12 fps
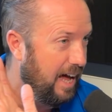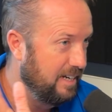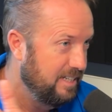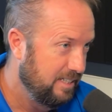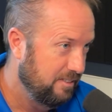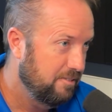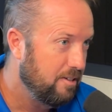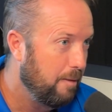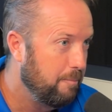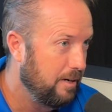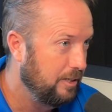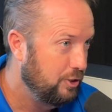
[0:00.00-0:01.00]
I didn't
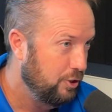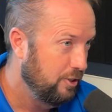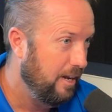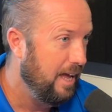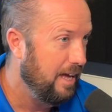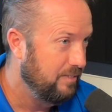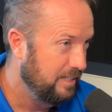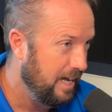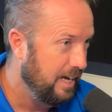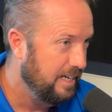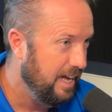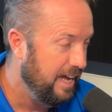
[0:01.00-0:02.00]
stop when I should have and
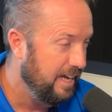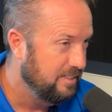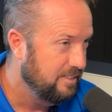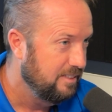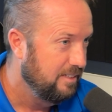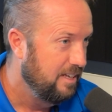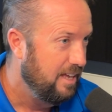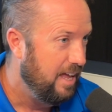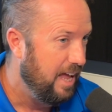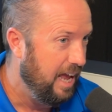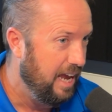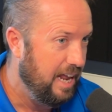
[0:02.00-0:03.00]
got gas.
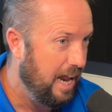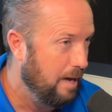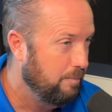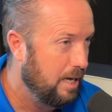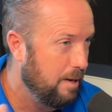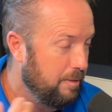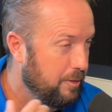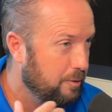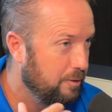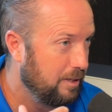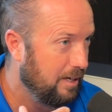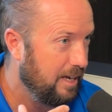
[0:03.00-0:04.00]
And I'm coming
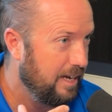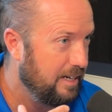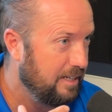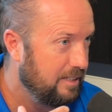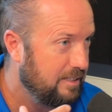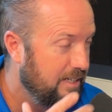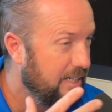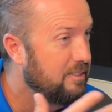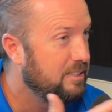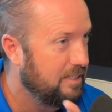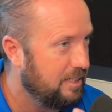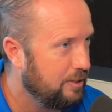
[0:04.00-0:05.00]
through Atlanta and
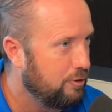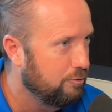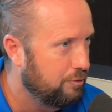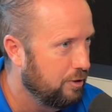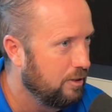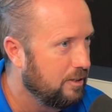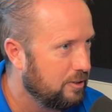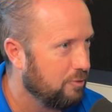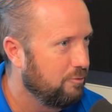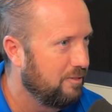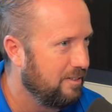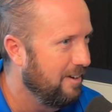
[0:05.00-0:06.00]
it's a diesel truck,
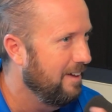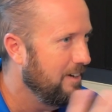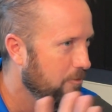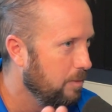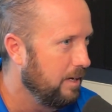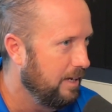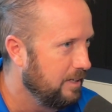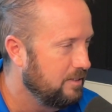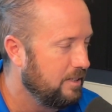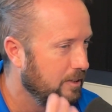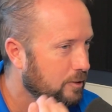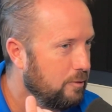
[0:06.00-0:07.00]
so not everybody has
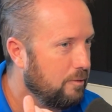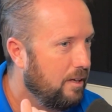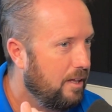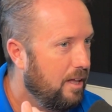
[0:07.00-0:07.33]
diesel.